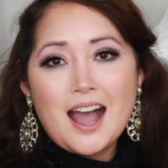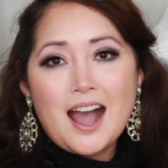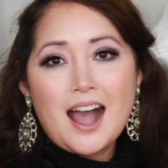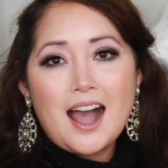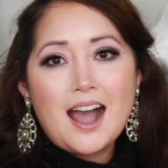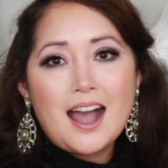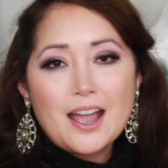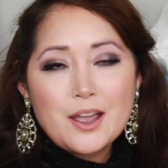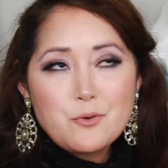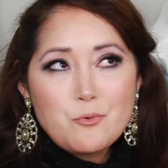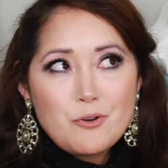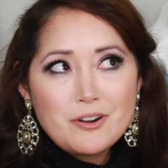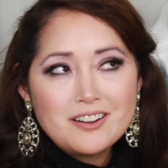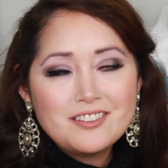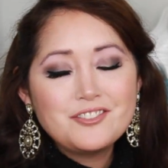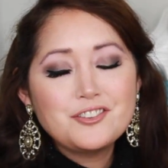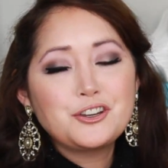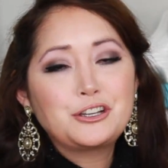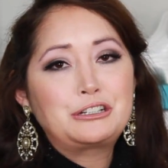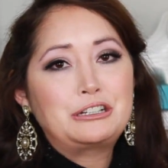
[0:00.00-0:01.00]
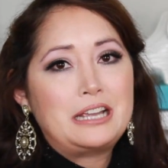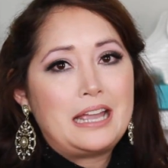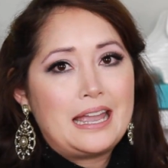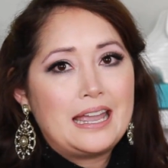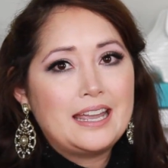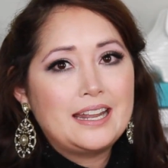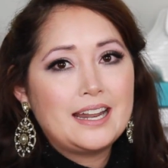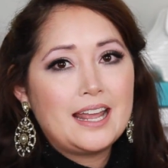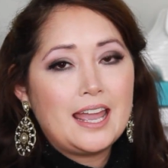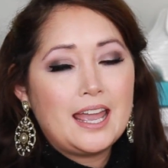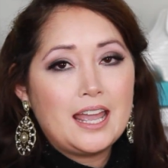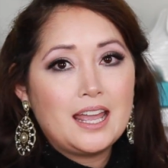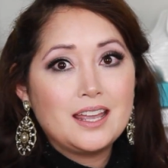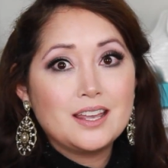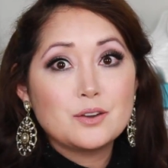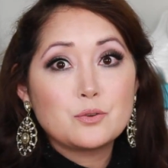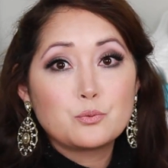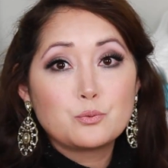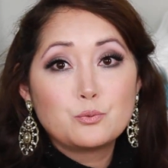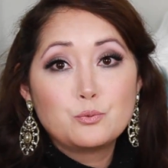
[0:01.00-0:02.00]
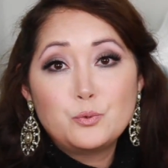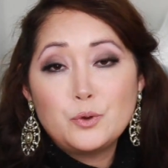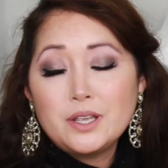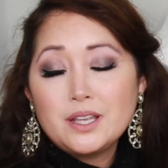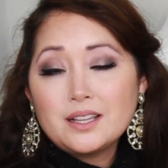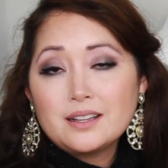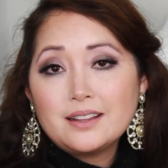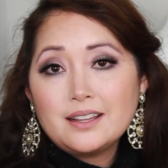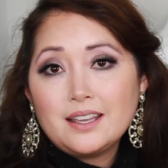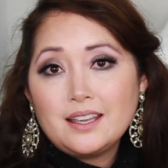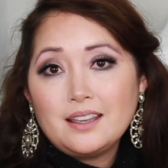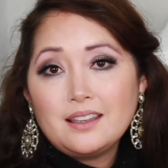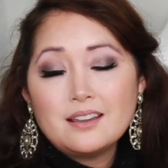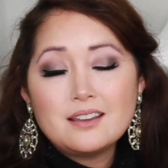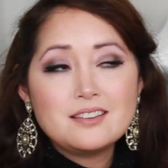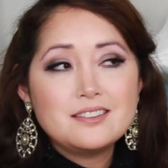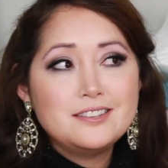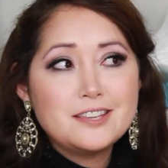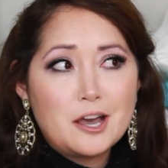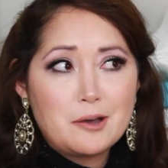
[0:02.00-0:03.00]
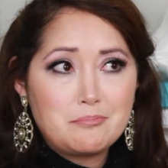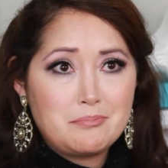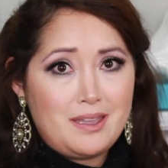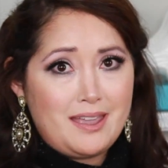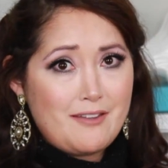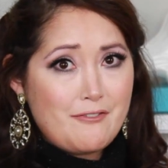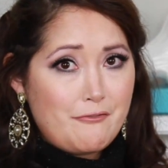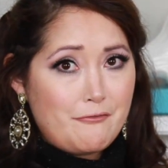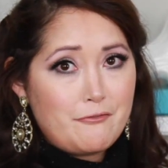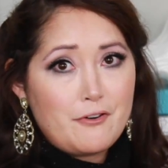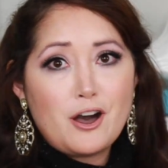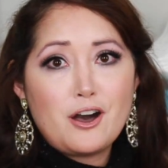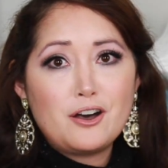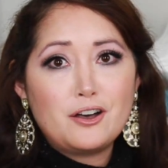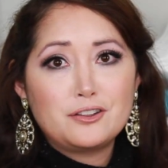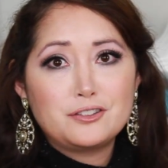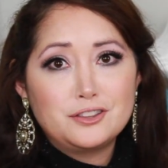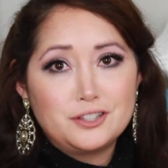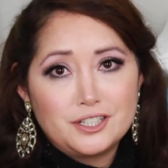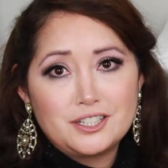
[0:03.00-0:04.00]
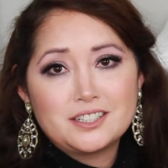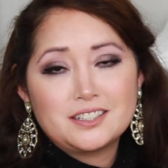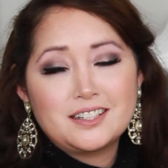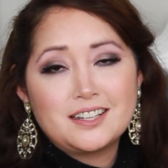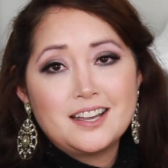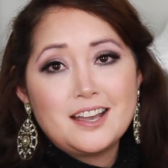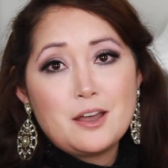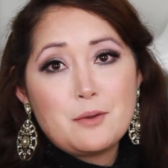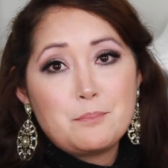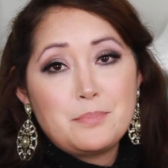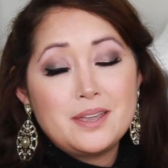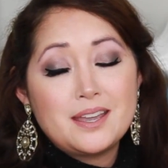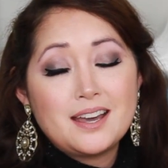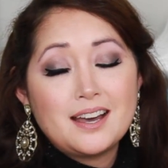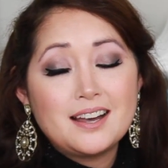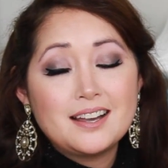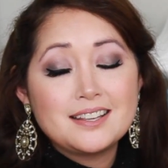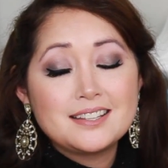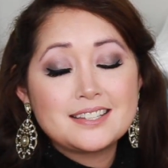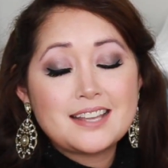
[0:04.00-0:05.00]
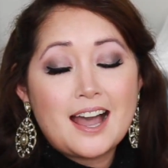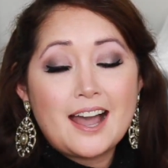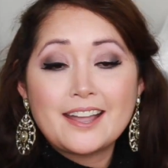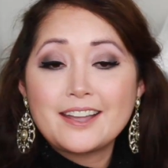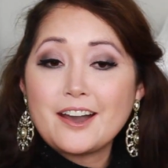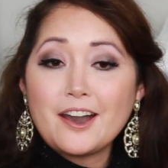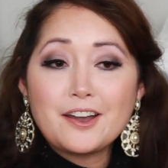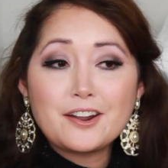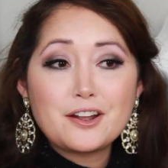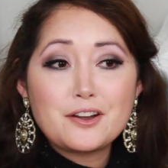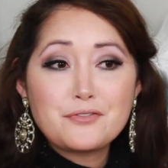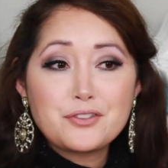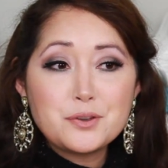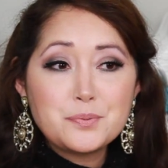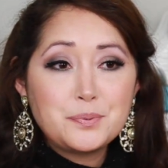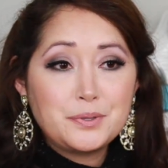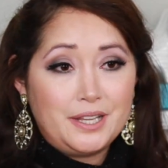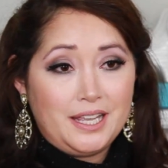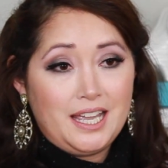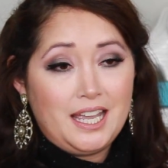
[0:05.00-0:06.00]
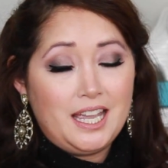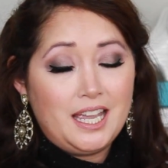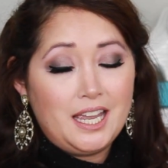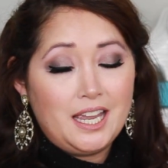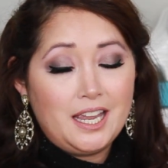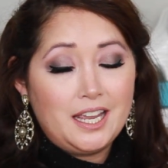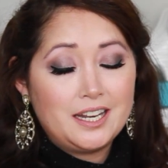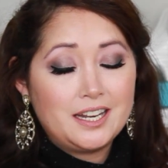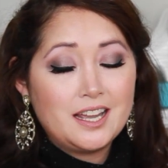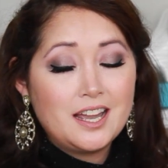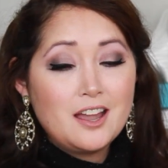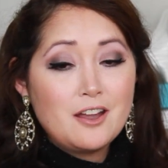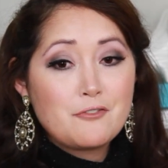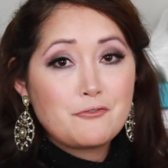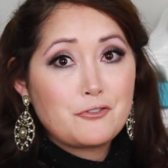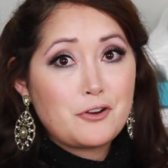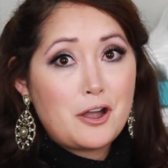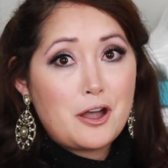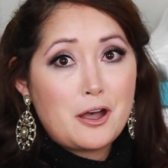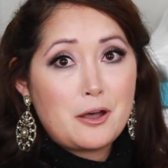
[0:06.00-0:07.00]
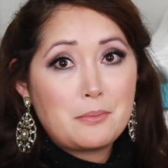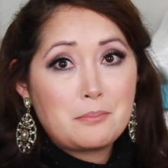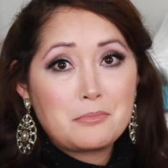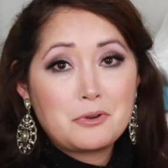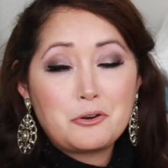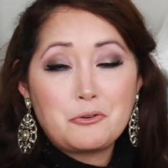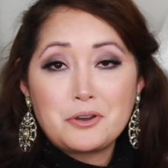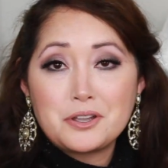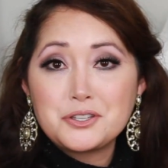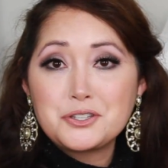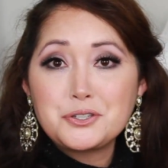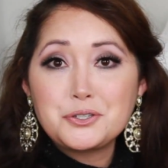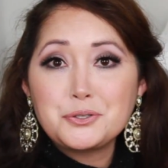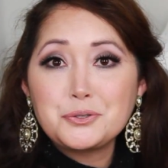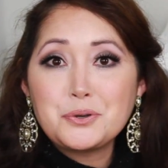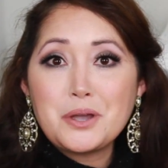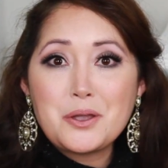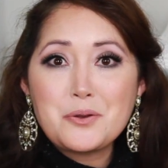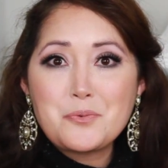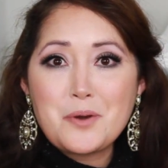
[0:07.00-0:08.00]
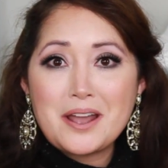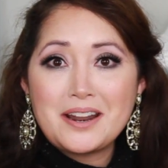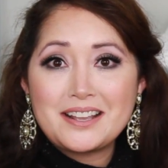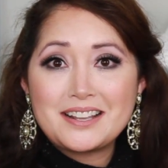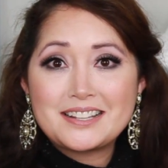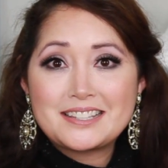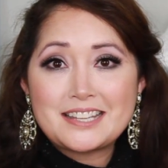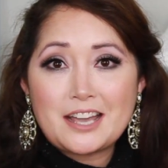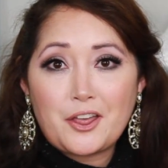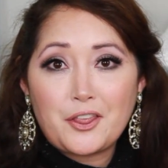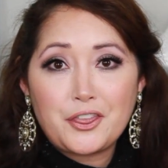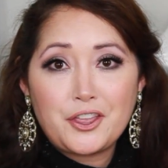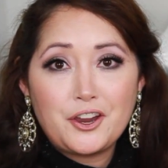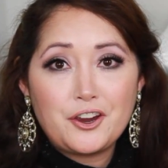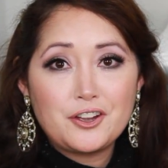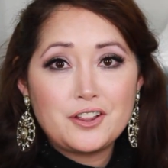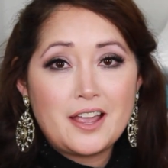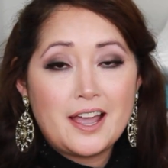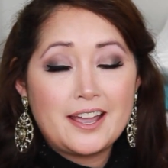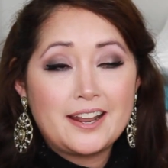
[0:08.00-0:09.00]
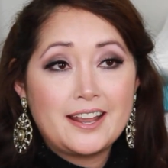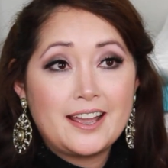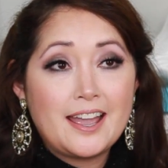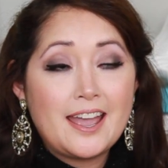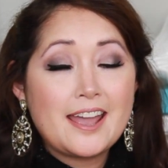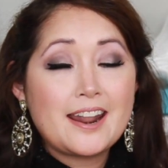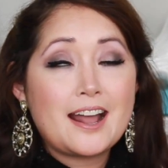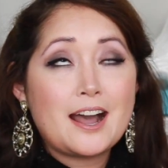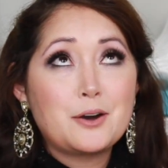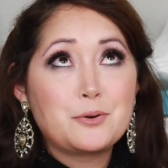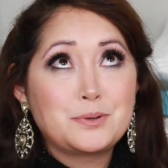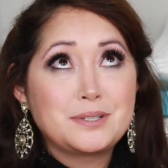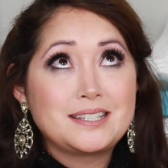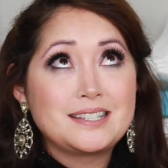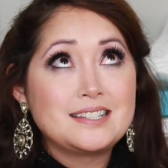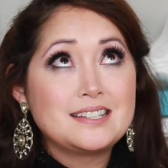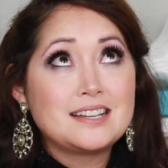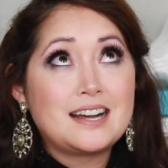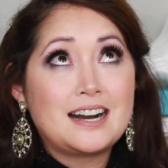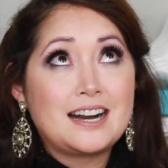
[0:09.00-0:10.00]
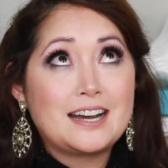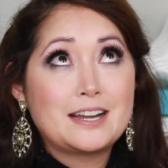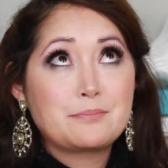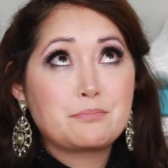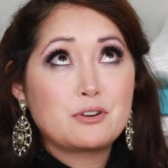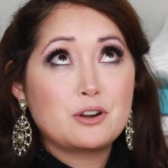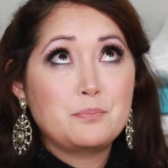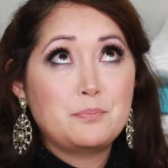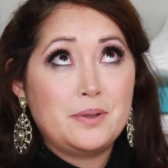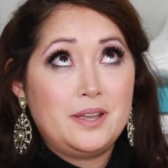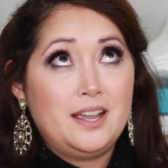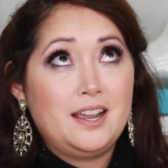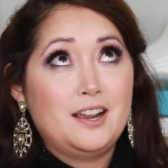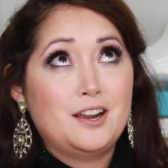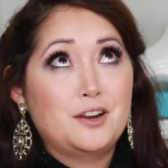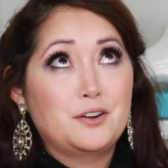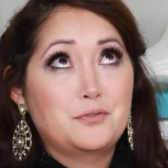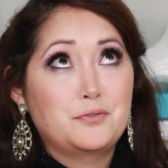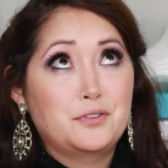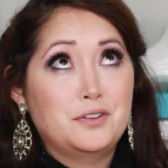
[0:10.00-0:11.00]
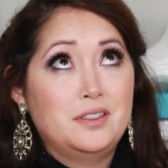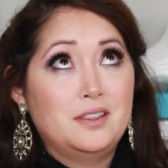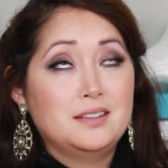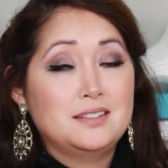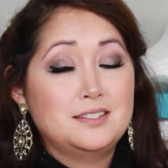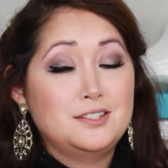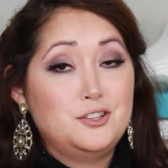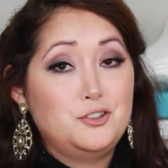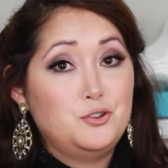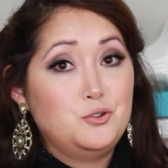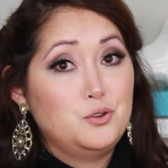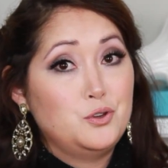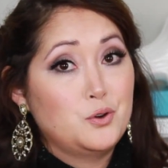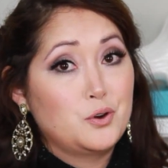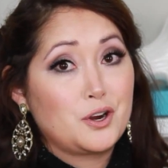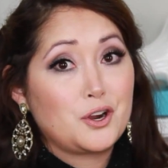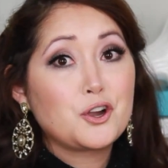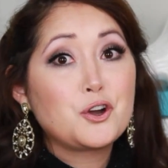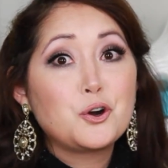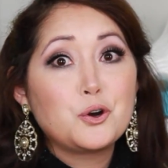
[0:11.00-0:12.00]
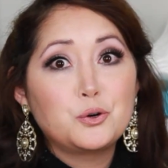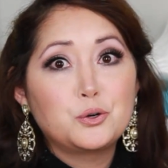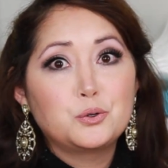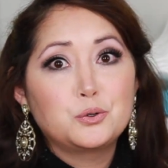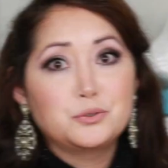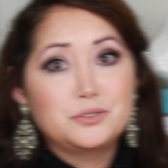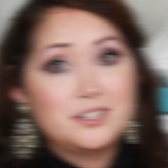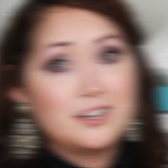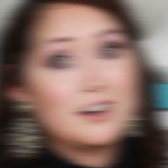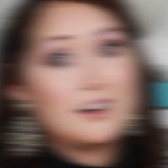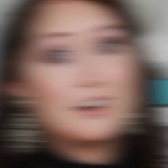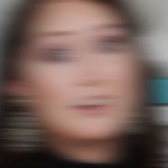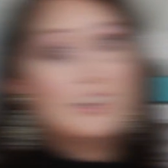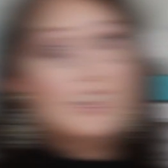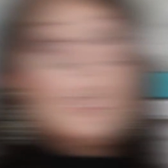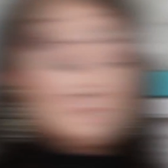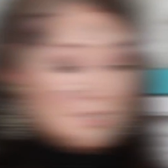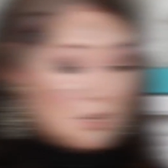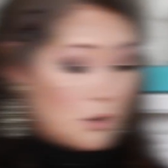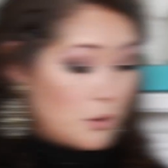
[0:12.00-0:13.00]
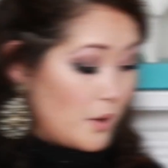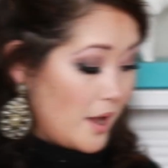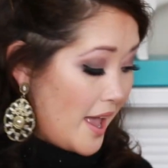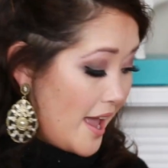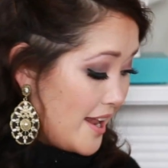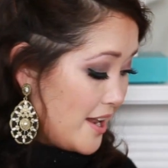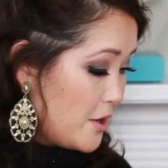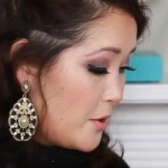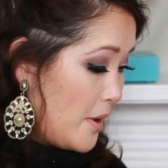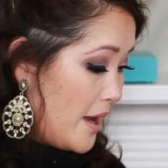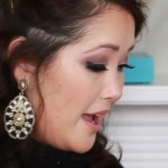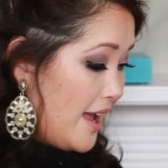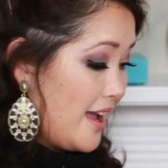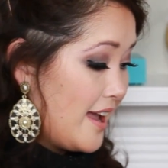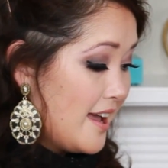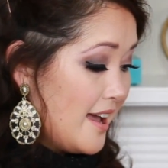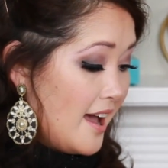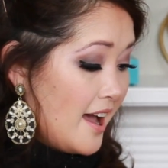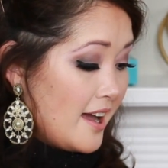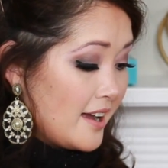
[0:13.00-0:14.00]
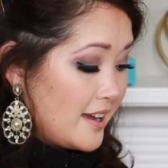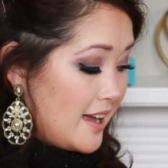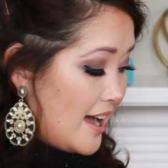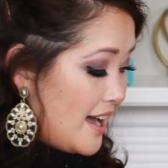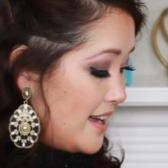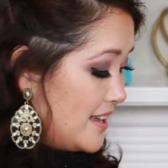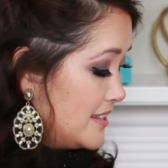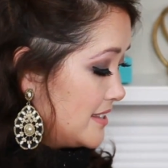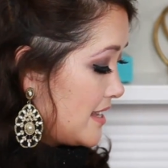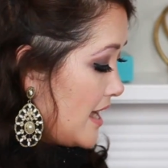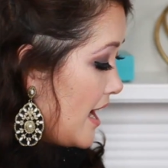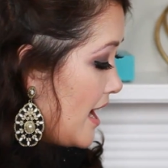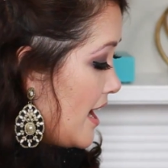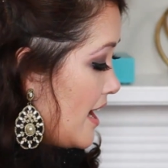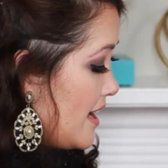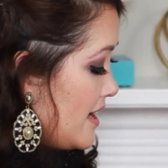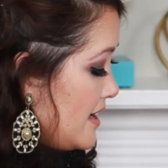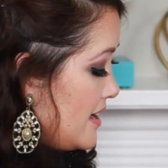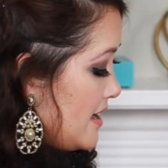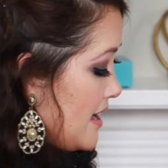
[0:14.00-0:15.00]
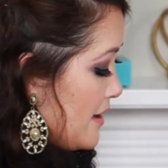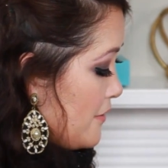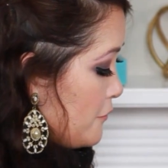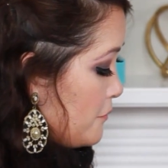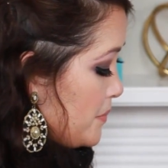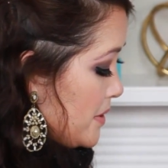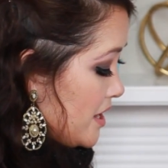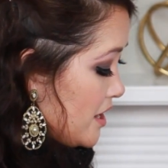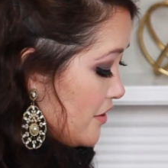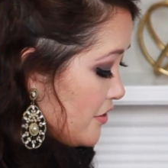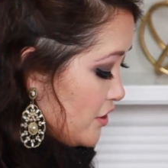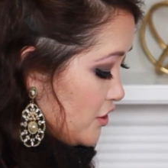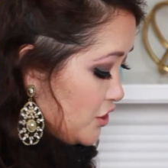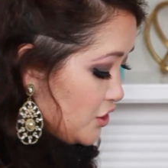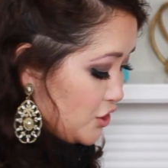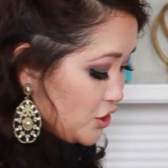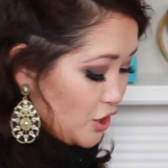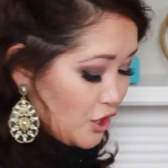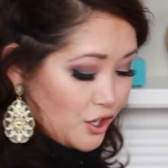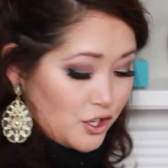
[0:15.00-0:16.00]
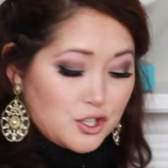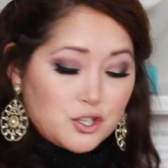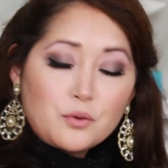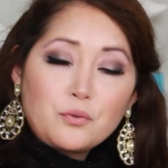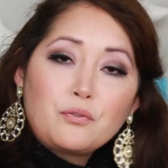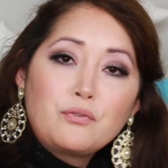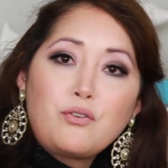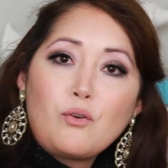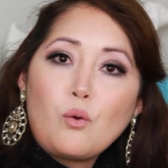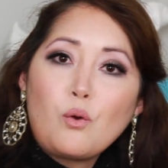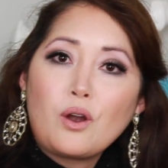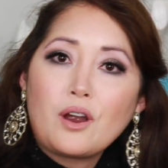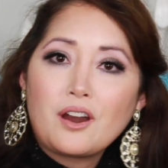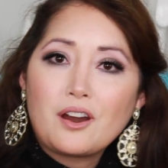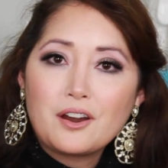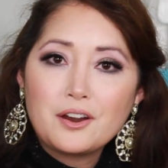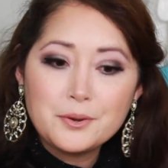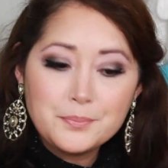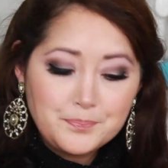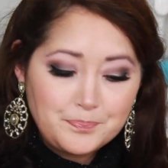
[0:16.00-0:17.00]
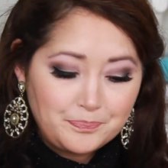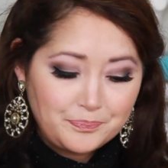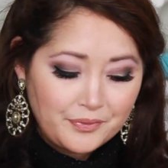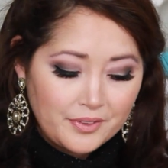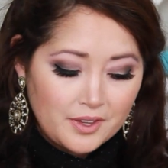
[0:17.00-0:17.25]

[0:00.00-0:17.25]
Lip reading: I wanted to create a really yummy fall look because I got off the plane from going to a wedding in South Carolina and I was not prepared for this New York cold, y'all. So anyway, guys, I have been on the search for